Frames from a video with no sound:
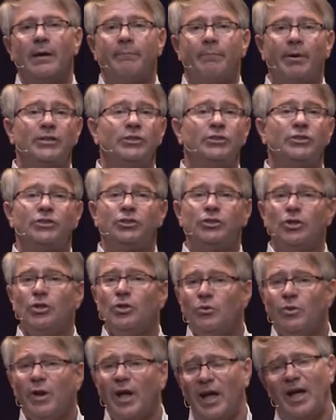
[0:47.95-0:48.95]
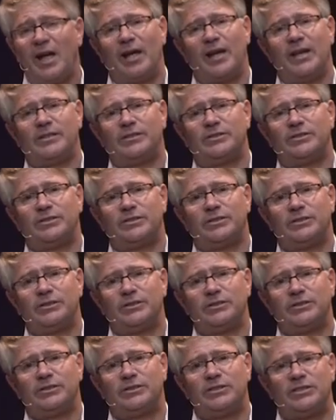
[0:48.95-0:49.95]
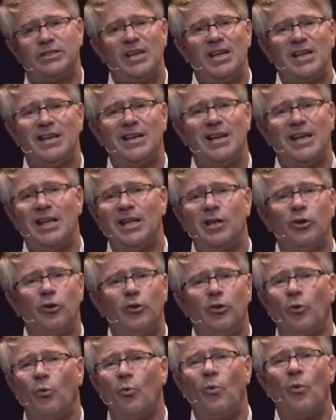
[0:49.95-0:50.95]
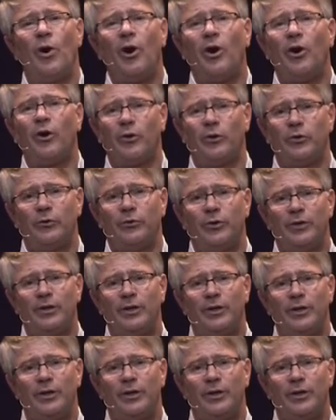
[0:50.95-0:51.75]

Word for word: But as soon as sin entered the world,